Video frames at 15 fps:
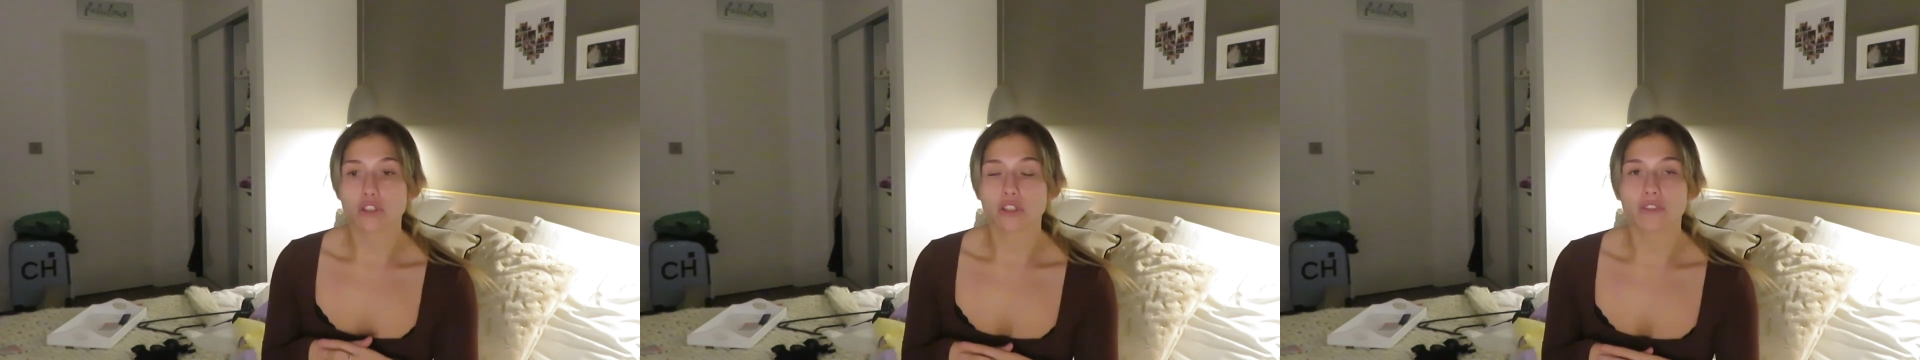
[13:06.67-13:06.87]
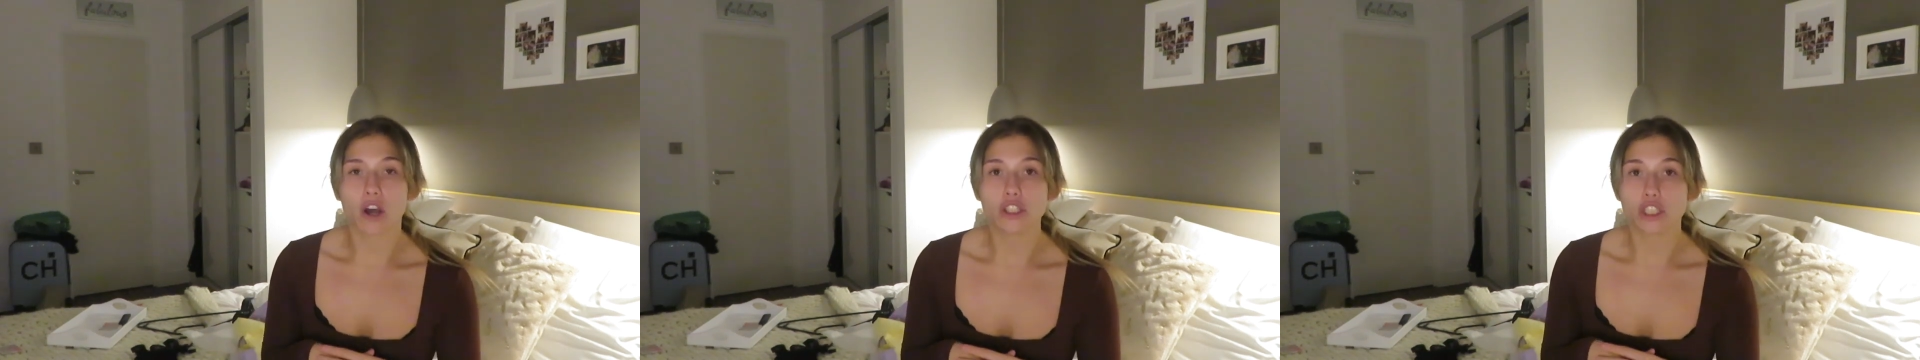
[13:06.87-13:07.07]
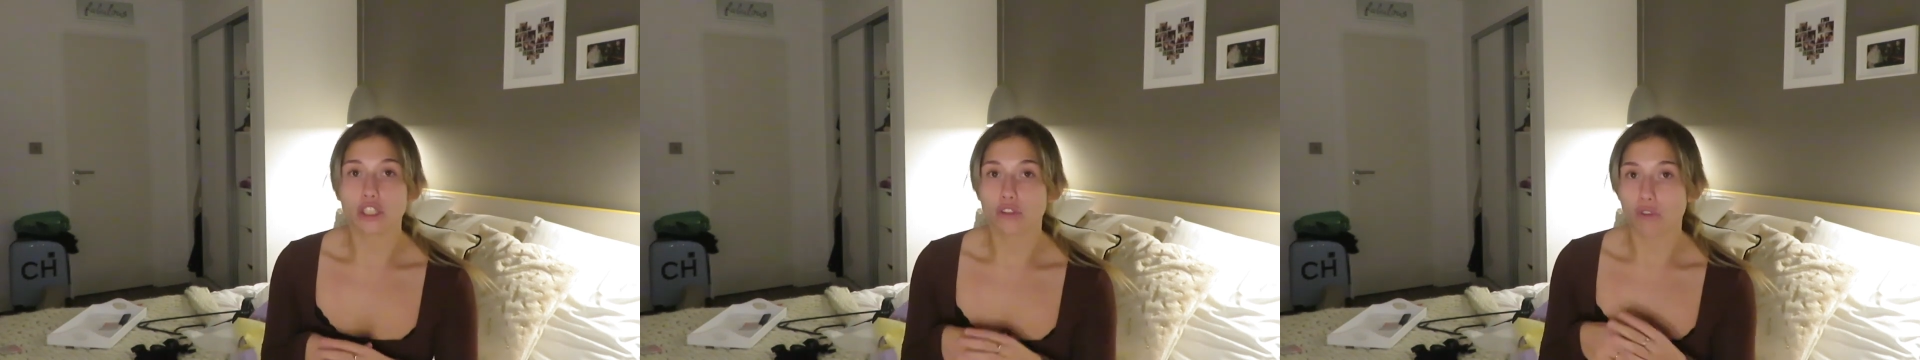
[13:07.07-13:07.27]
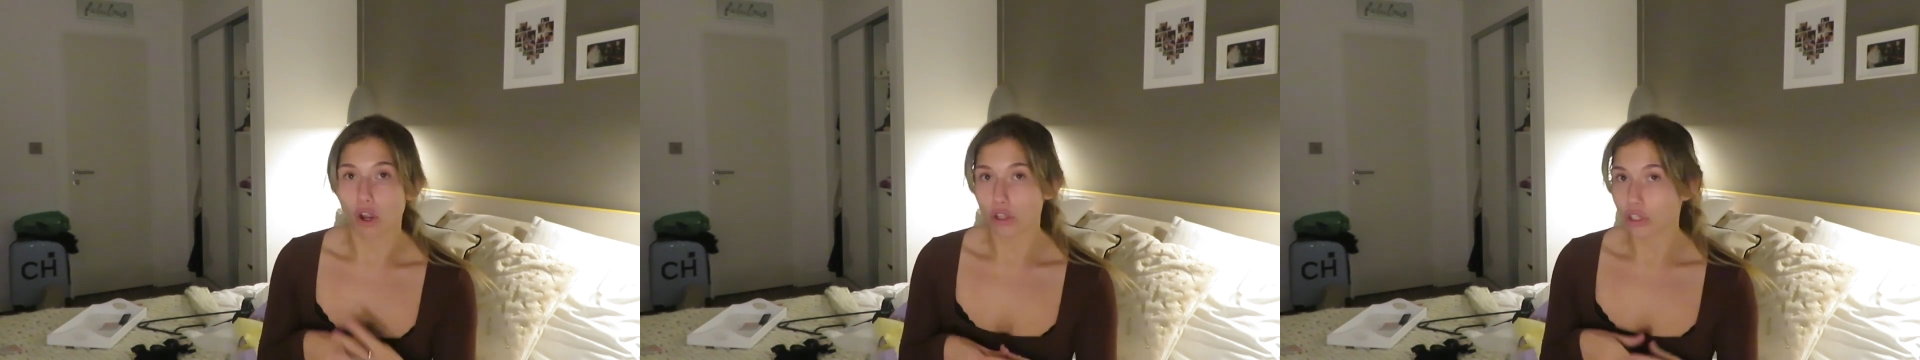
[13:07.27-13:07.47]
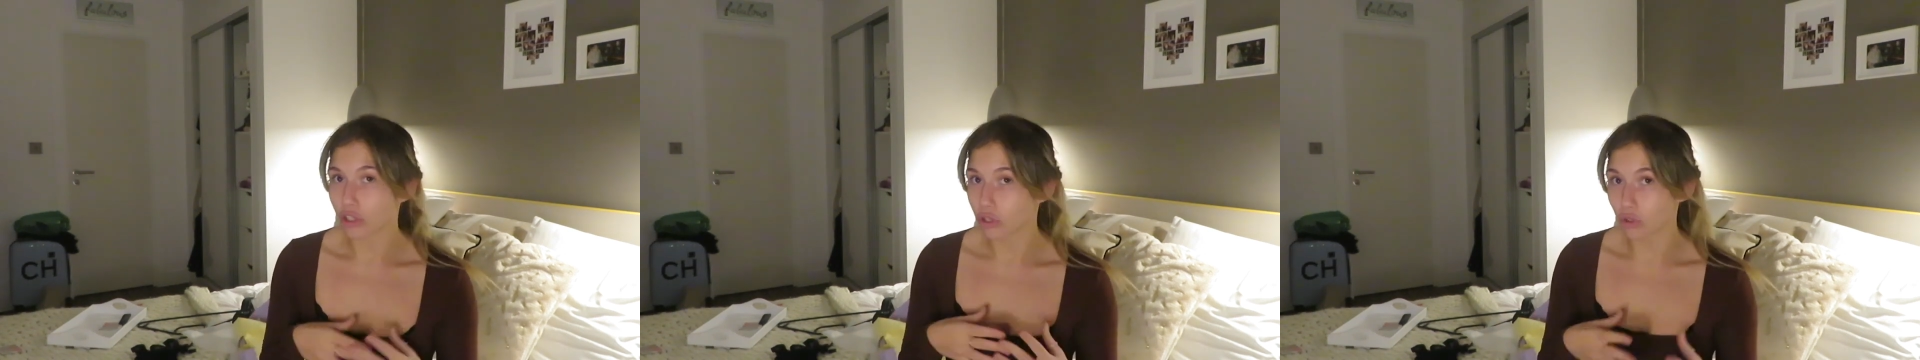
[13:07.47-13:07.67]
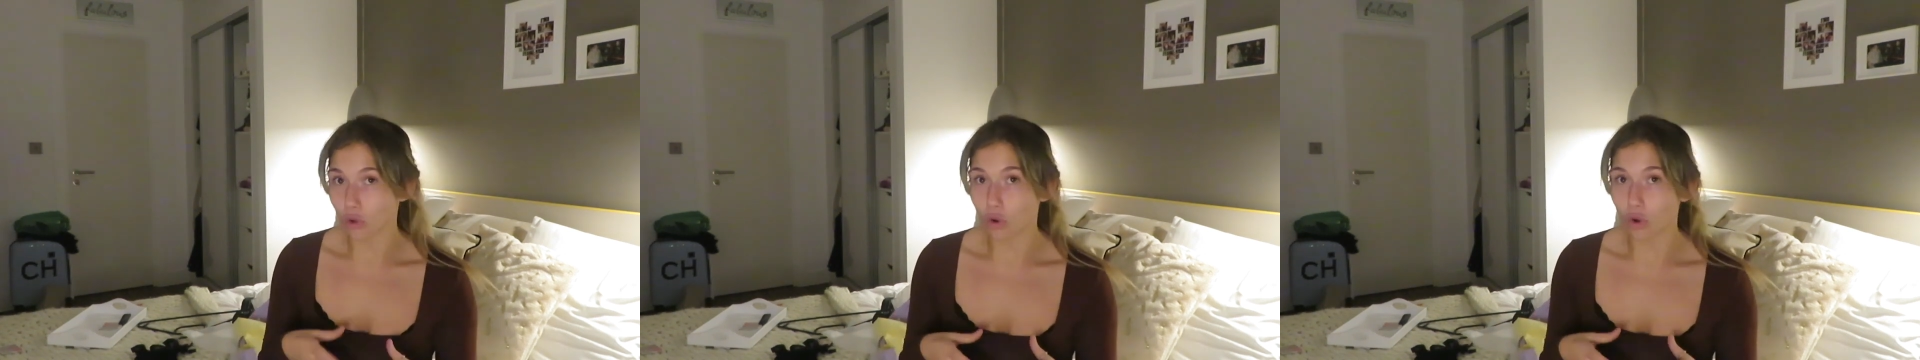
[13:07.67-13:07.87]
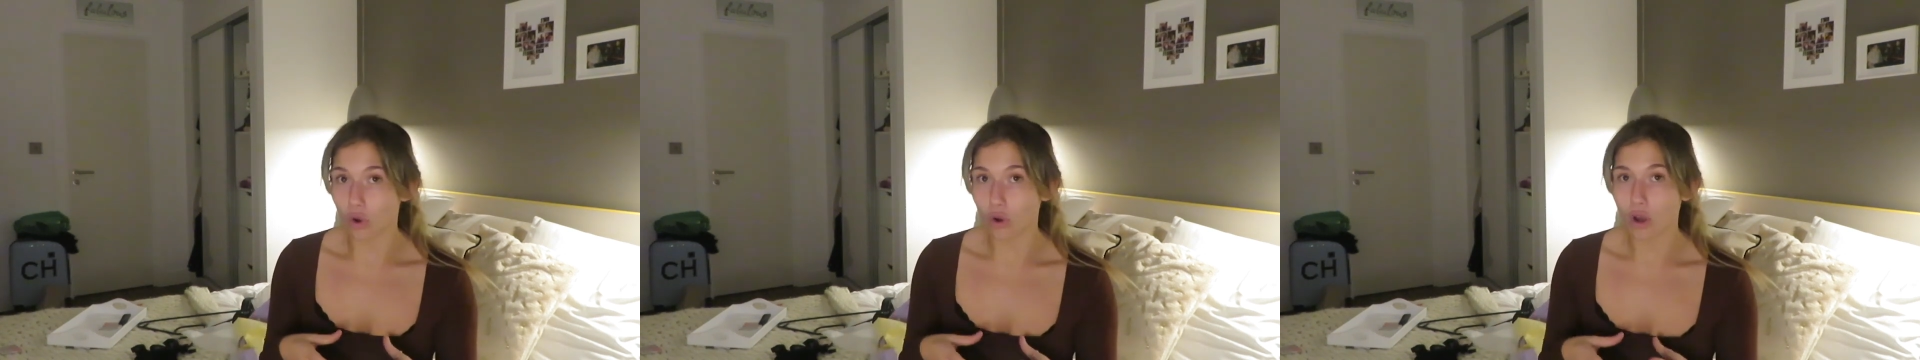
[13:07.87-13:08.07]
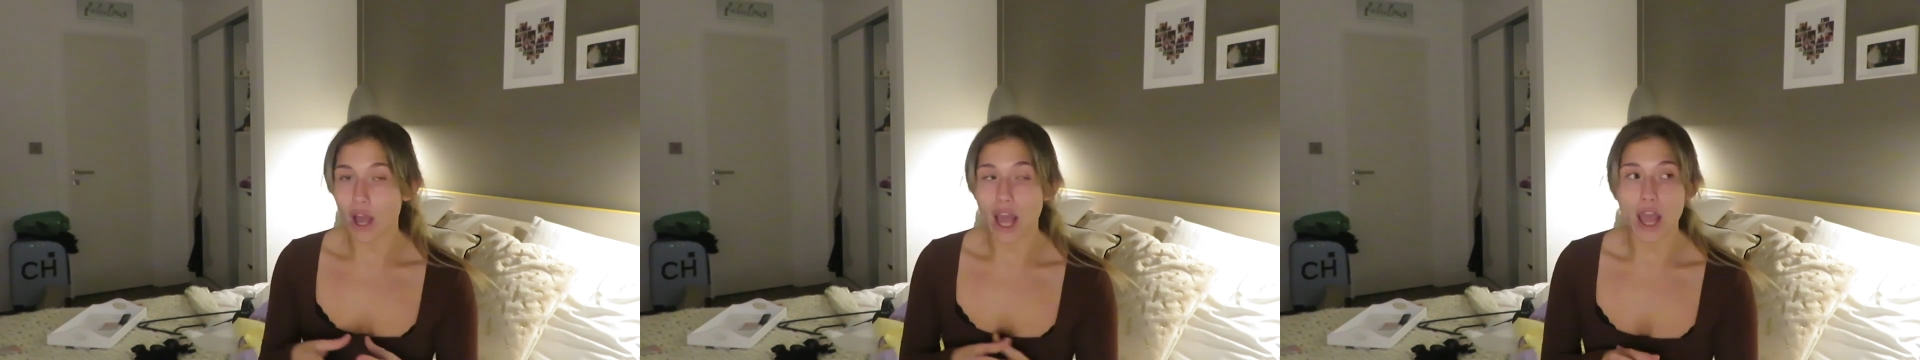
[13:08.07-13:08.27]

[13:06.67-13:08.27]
just finding the right store